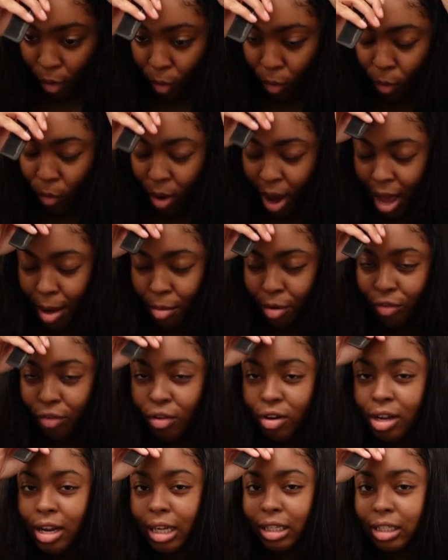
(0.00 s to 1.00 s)
way
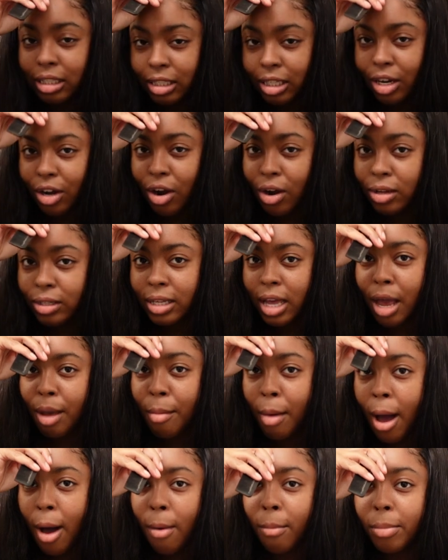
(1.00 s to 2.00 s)
before like the city girls came
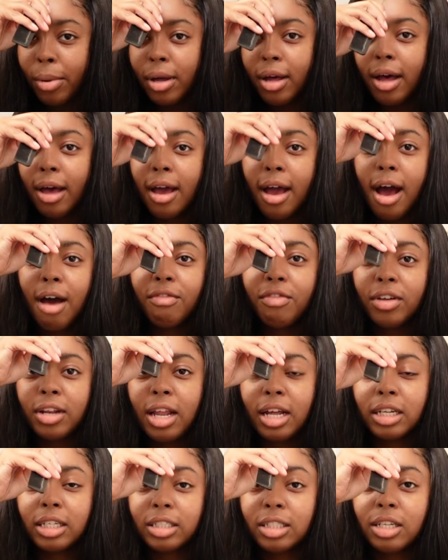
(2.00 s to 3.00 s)
out but i feel
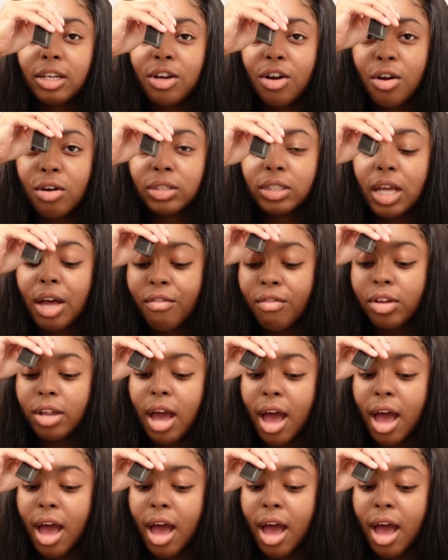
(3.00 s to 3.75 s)
like the city girls have